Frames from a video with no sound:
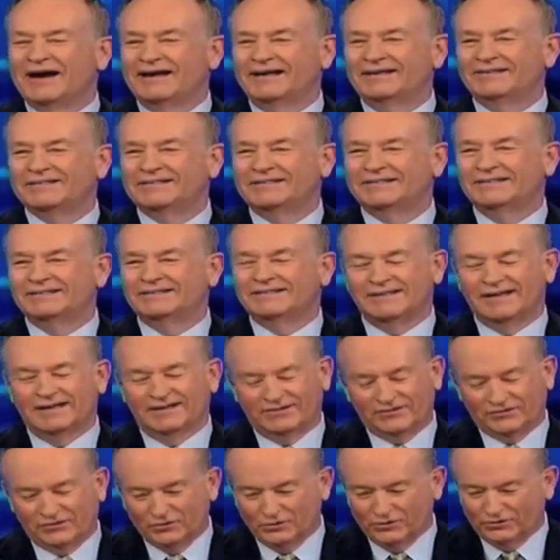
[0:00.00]
nice. It's not.
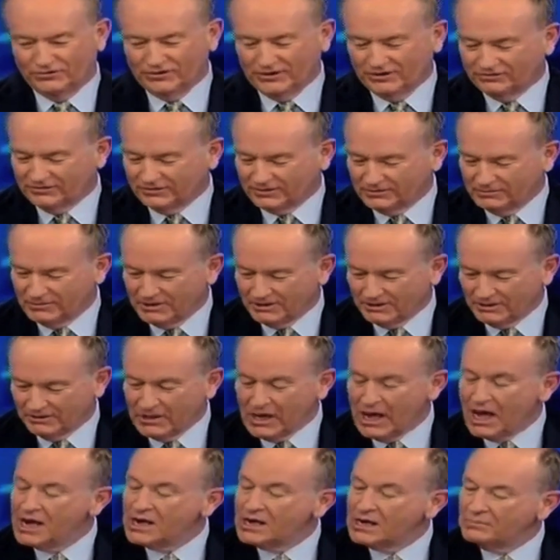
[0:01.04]
Stewart's nice to come in here.
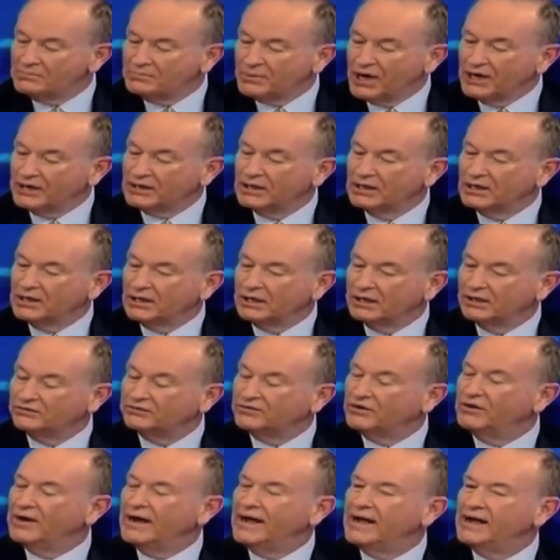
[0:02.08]
But is
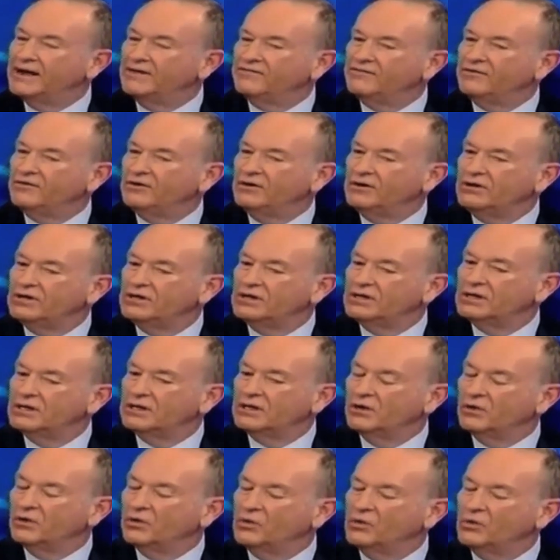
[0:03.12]
there ever,
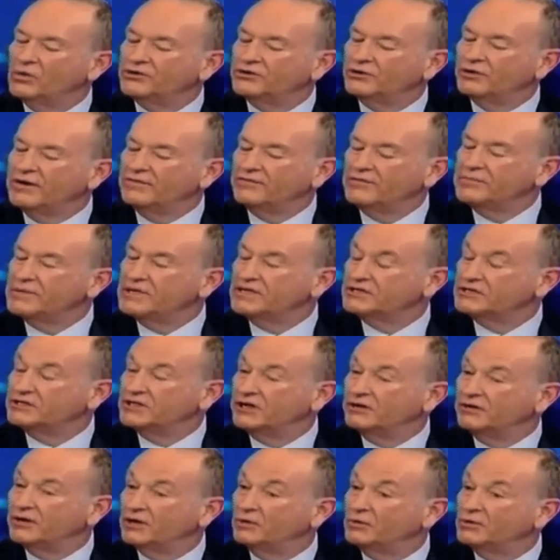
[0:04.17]
would there ever be a
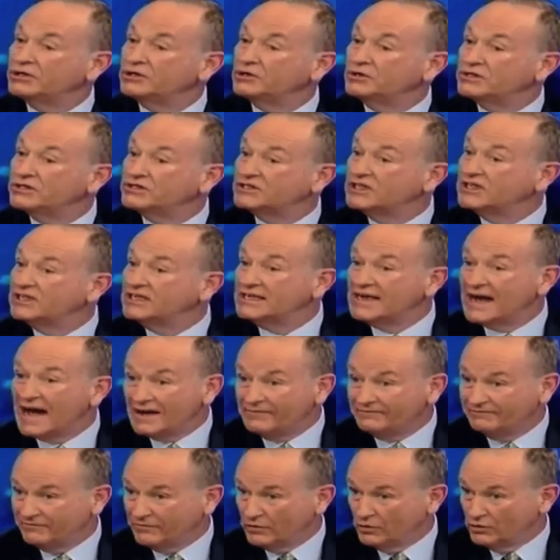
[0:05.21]
scenario where you could see
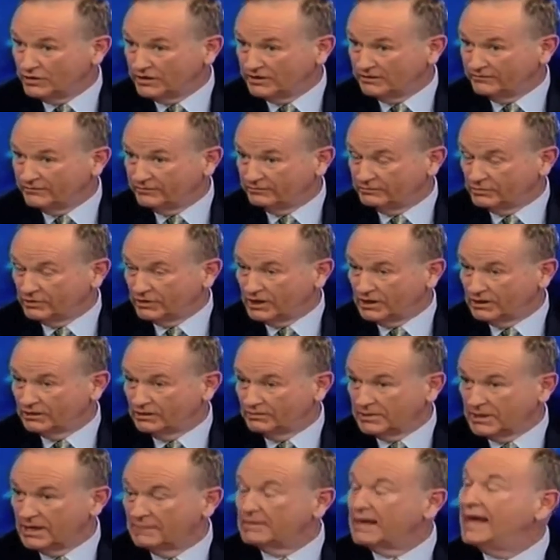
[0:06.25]
not voting for Barack
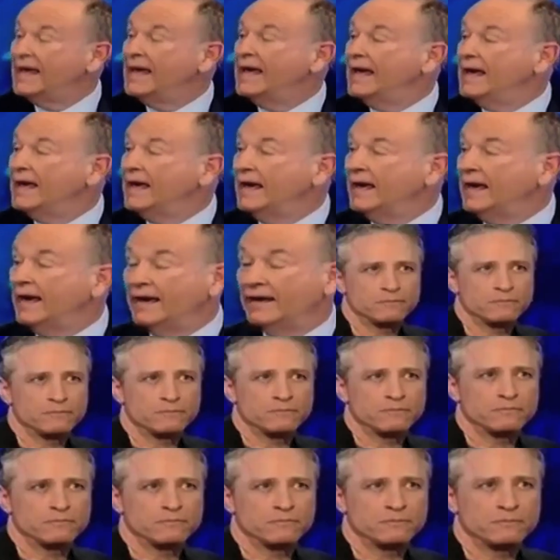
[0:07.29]
Obama sure. and
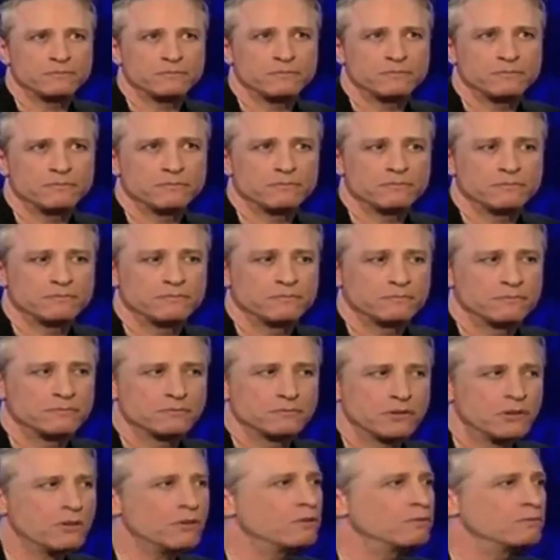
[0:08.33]
voting for a Republican?
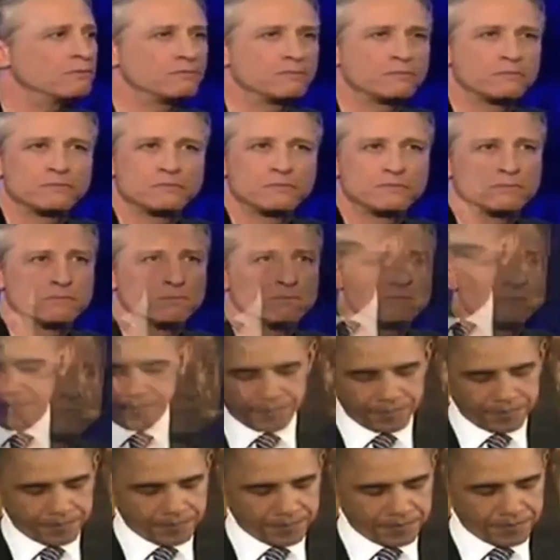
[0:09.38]
Sure.
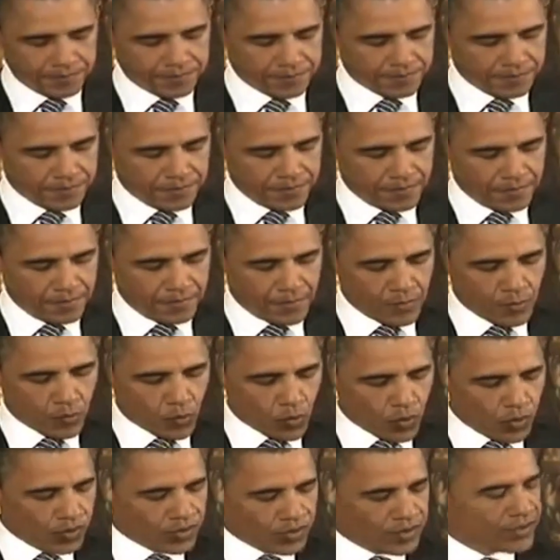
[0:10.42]
And what would that be? What
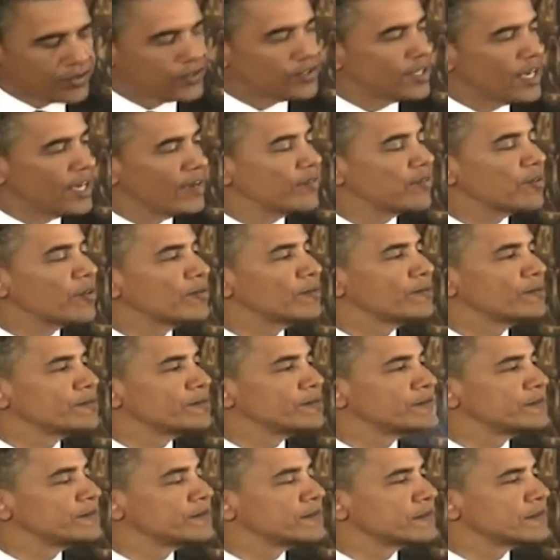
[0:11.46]
would Barack Obama have to
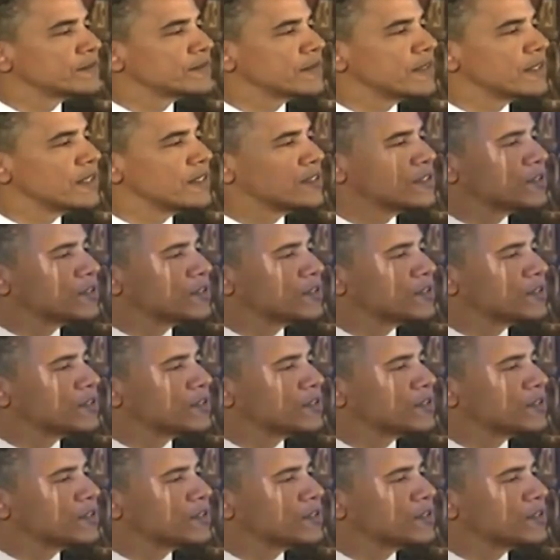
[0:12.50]
be beside